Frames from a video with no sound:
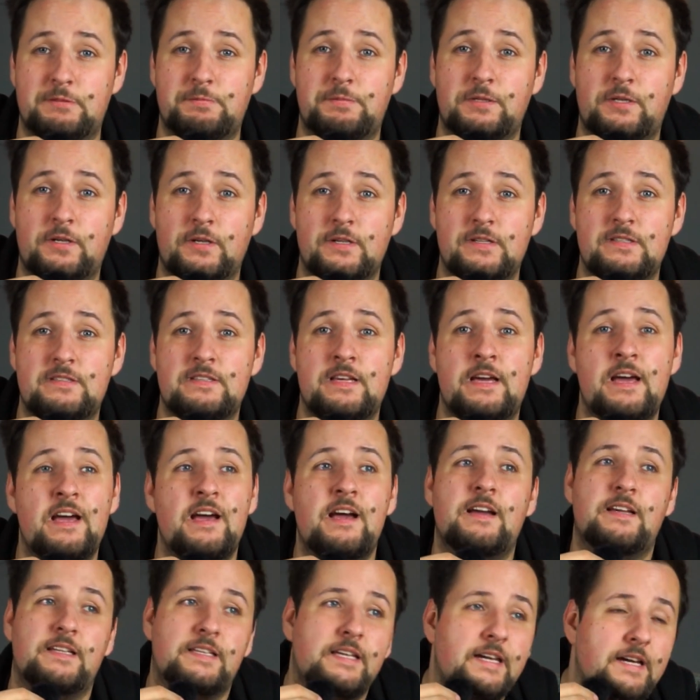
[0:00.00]
Because
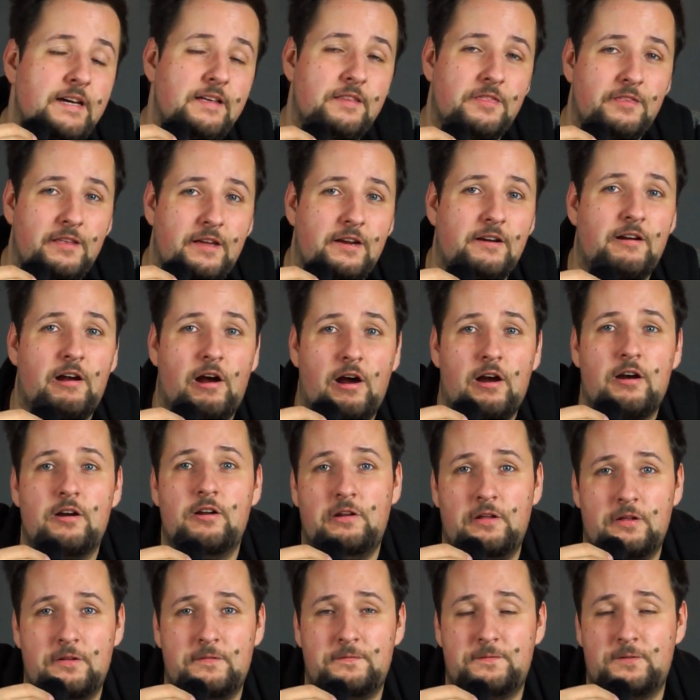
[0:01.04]
yeah, there are a
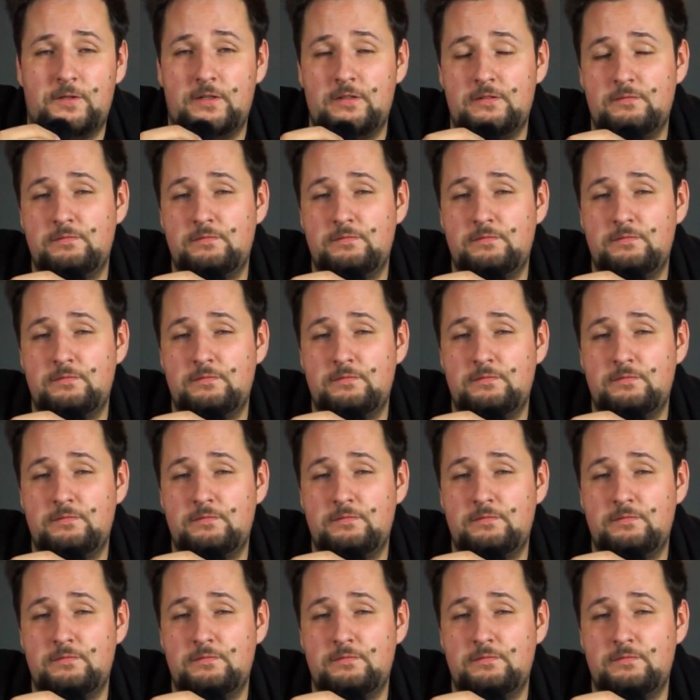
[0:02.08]
lot of